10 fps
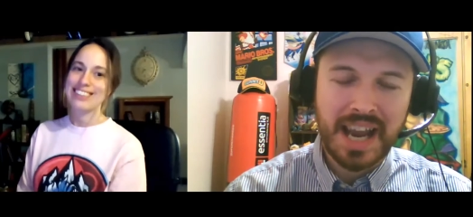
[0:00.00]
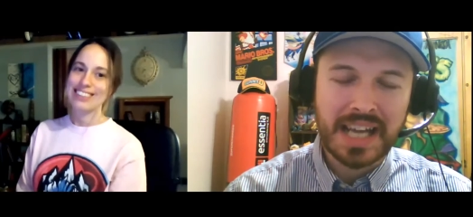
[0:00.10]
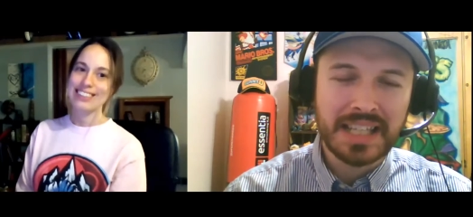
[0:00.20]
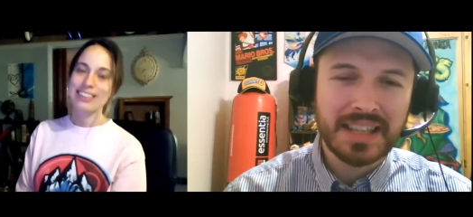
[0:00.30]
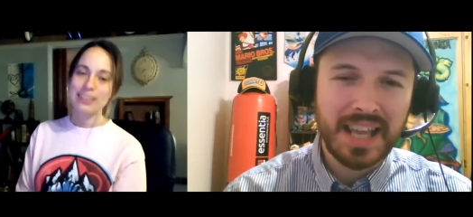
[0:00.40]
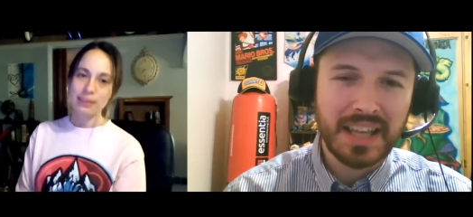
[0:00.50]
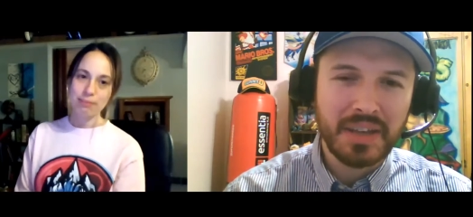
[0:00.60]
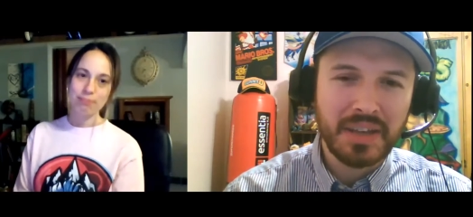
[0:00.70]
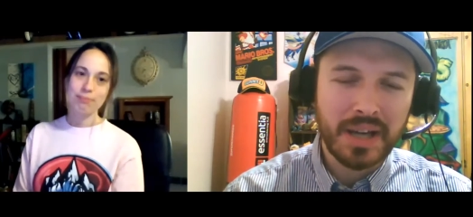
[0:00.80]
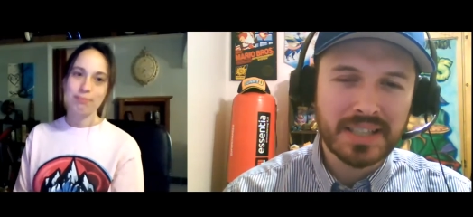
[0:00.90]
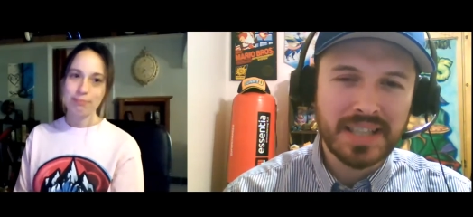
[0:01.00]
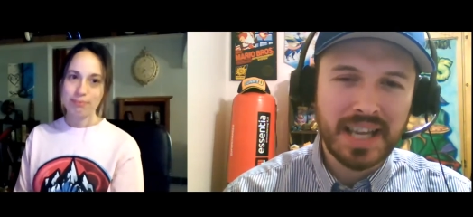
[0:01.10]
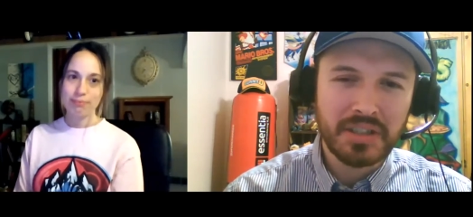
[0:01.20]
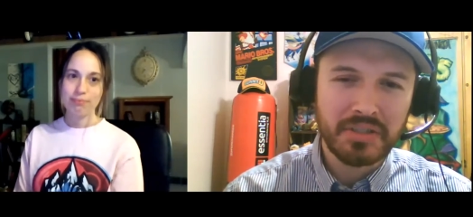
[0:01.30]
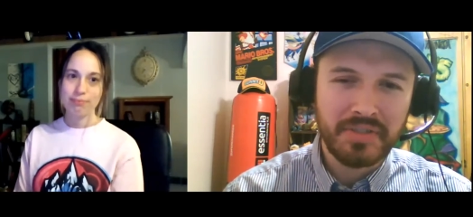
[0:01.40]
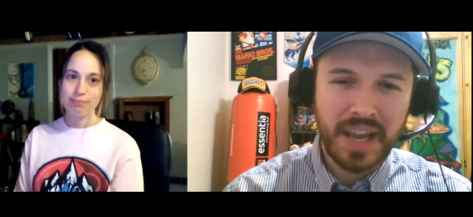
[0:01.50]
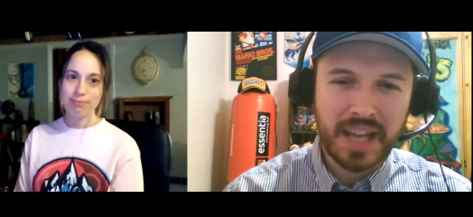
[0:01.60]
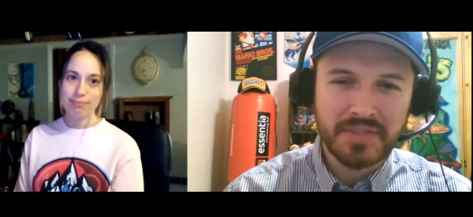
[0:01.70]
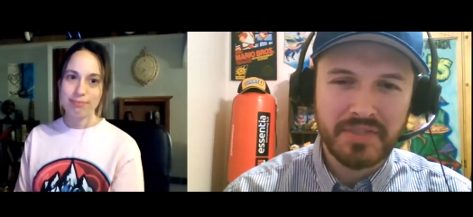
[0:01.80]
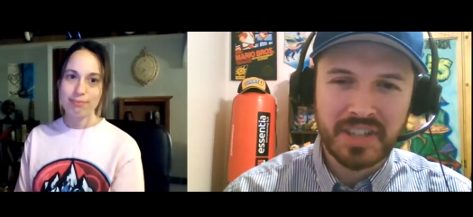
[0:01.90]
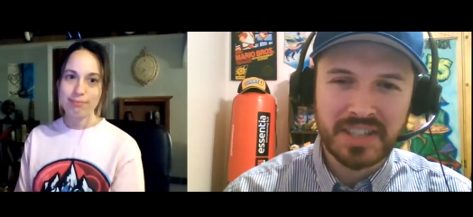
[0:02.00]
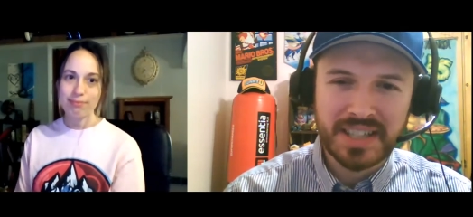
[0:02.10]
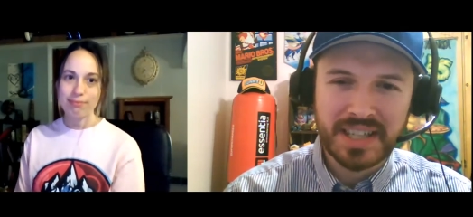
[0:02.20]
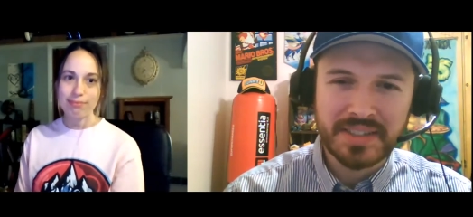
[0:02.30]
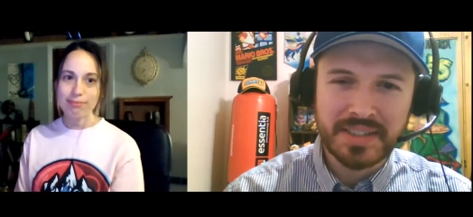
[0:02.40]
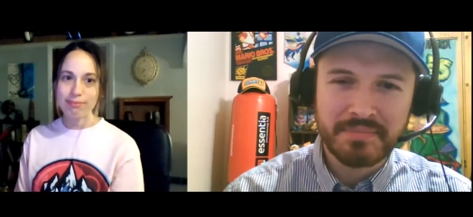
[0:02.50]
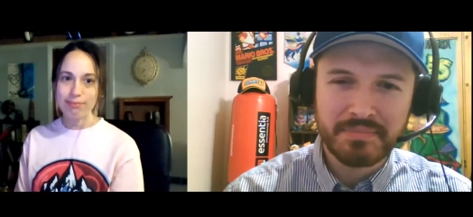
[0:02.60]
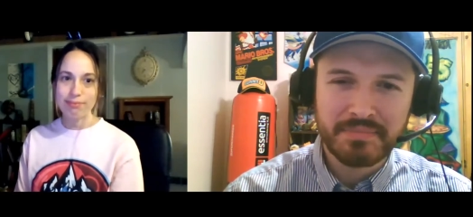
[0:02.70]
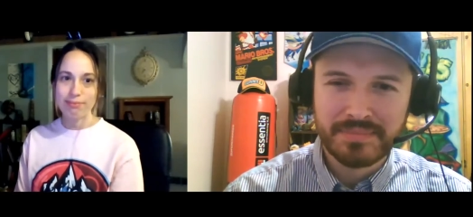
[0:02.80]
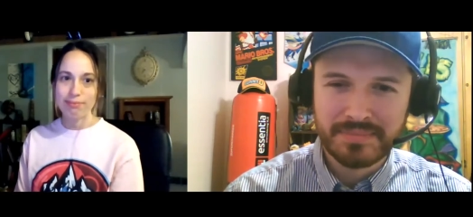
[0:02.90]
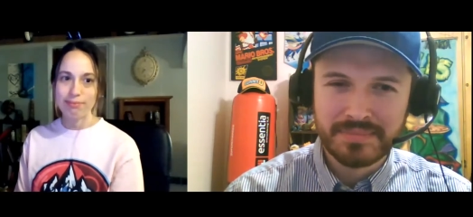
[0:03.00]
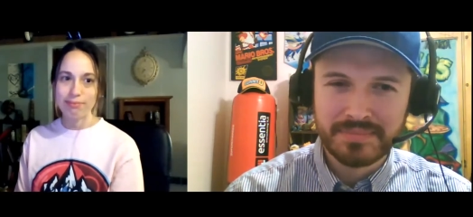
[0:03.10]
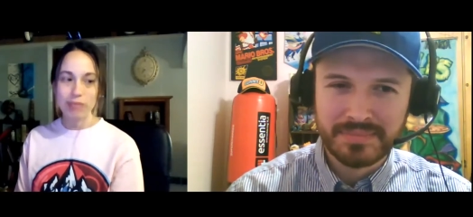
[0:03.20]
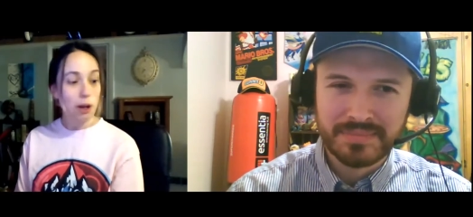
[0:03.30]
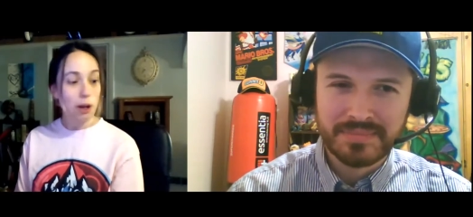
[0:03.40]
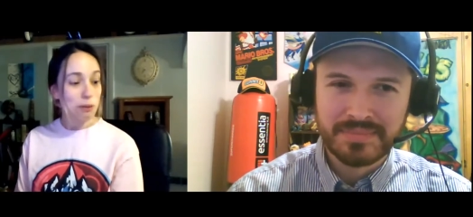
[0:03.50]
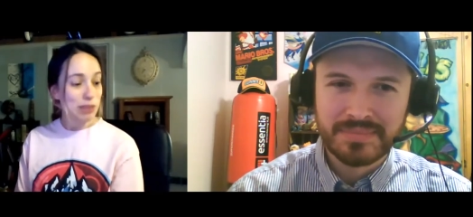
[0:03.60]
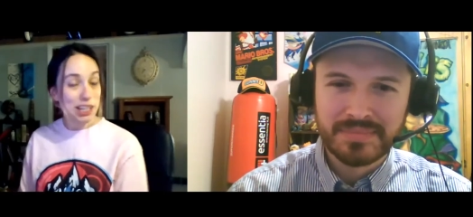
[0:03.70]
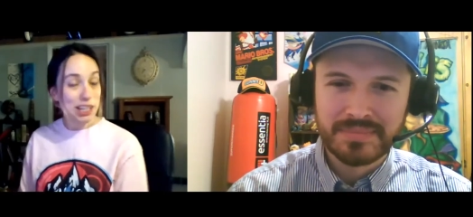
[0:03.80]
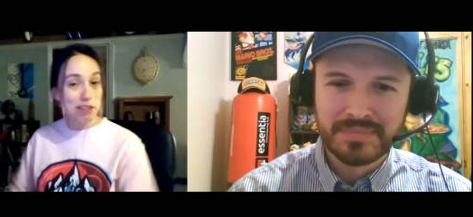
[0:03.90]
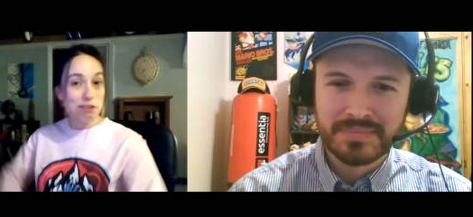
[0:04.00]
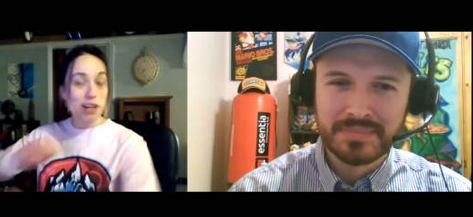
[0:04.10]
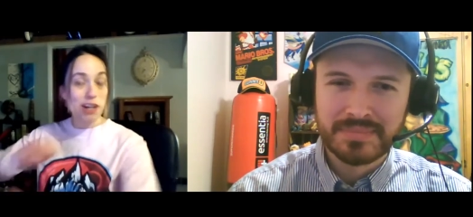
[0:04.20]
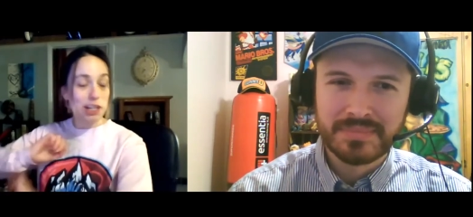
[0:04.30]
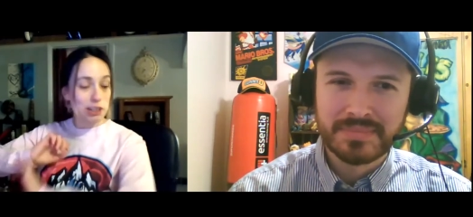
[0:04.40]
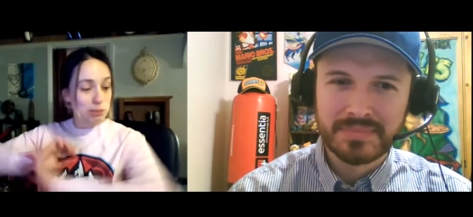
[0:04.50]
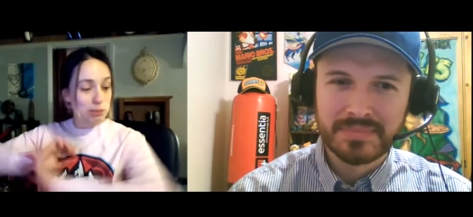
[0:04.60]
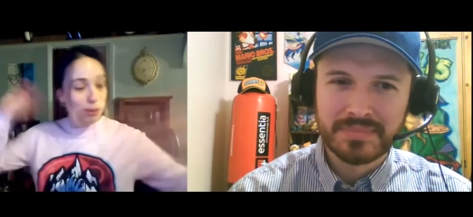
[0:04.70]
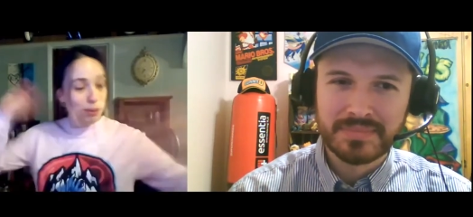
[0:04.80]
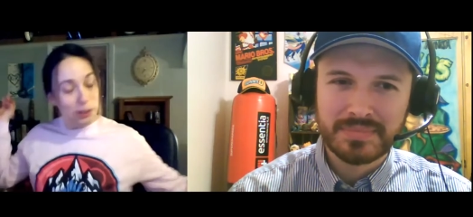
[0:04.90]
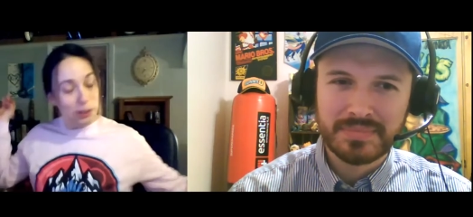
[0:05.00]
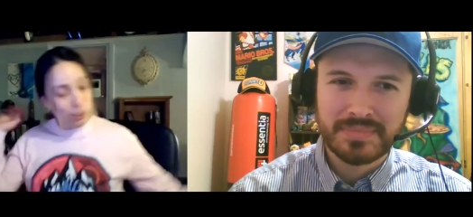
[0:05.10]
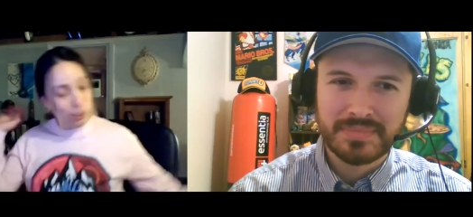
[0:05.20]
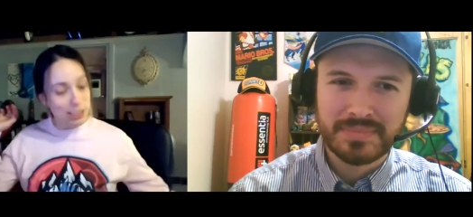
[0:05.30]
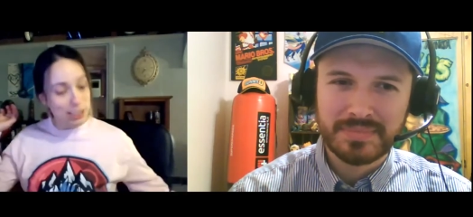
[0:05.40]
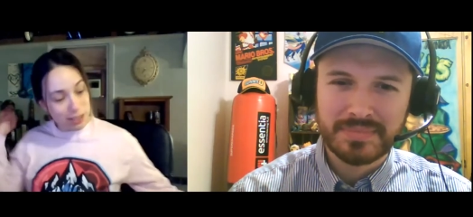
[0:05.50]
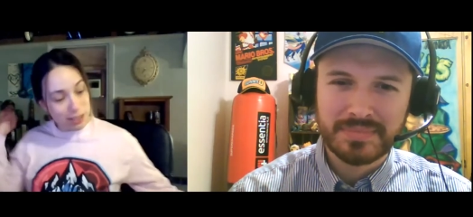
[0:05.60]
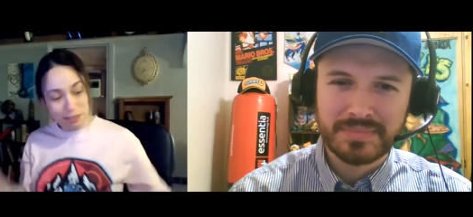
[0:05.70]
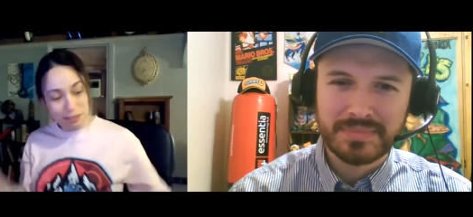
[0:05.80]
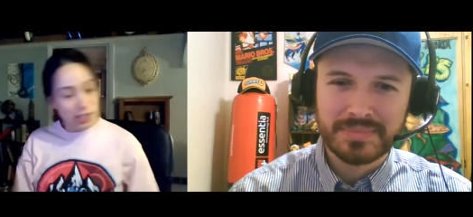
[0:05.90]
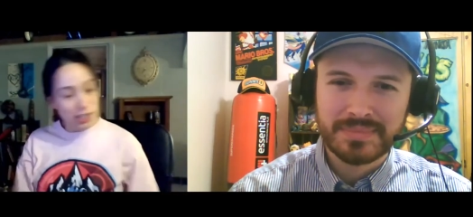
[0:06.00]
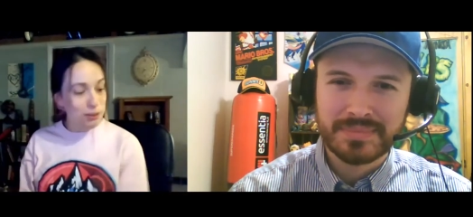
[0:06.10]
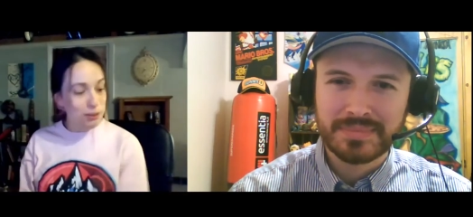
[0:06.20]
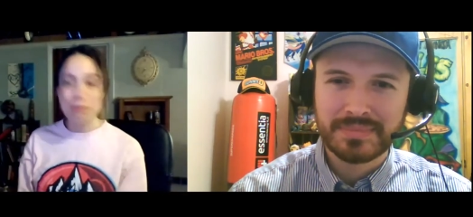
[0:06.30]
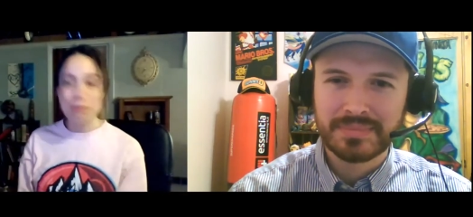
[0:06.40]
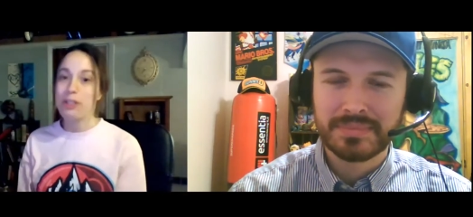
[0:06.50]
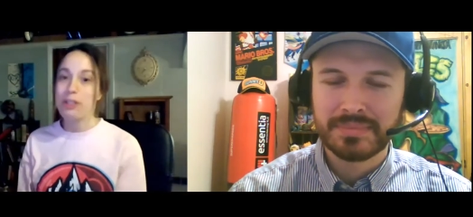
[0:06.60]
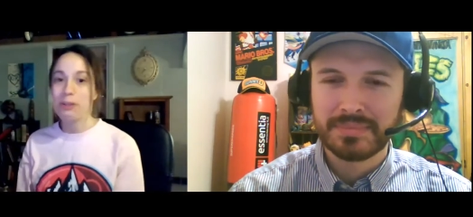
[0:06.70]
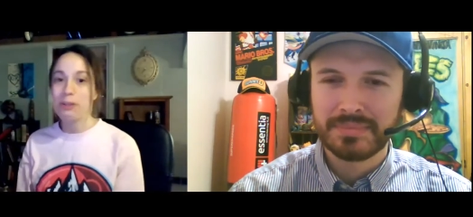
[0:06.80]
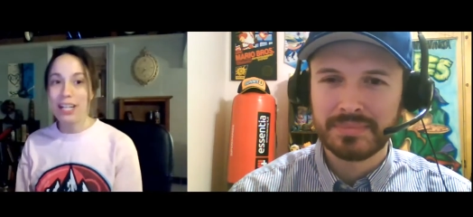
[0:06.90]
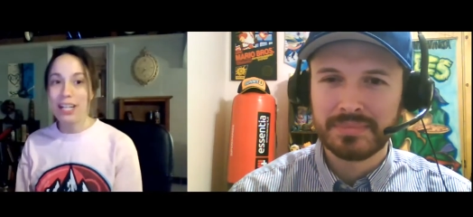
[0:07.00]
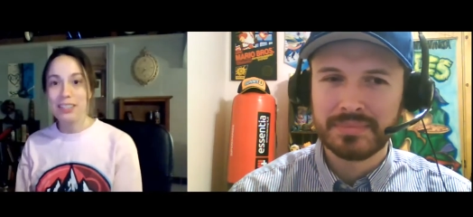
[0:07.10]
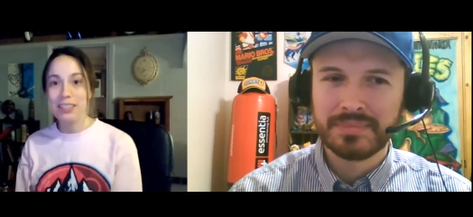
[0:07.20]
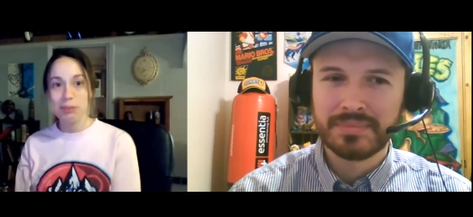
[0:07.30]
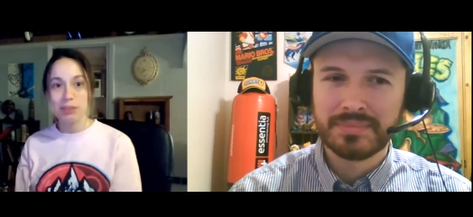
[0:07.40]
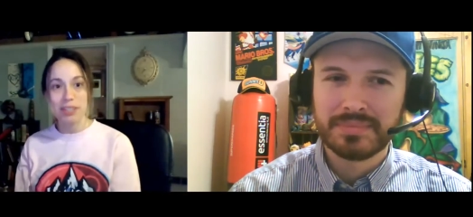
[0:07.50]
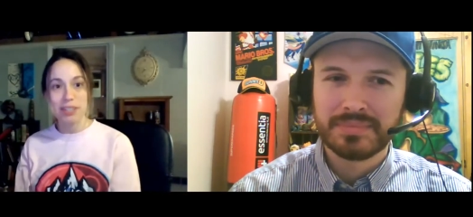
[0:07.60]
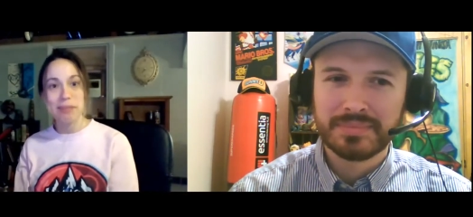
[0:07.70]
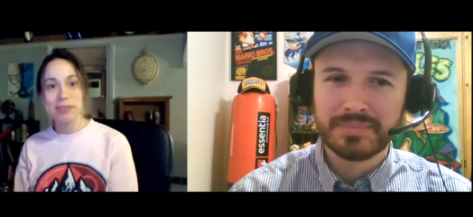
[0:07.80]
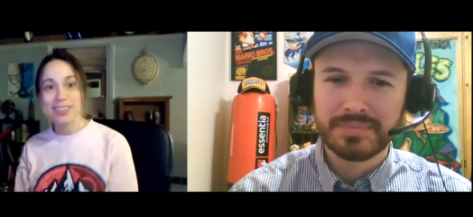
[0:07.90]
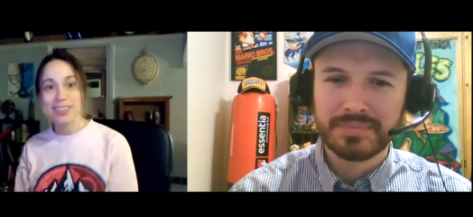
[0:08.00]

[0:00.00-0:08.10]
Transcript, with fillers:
Speaker 1: Anything you want to say to your fans for this season?
Speaker 2: No, oh, thank you for all your support and watching all the videos and make sure you like and subscribe.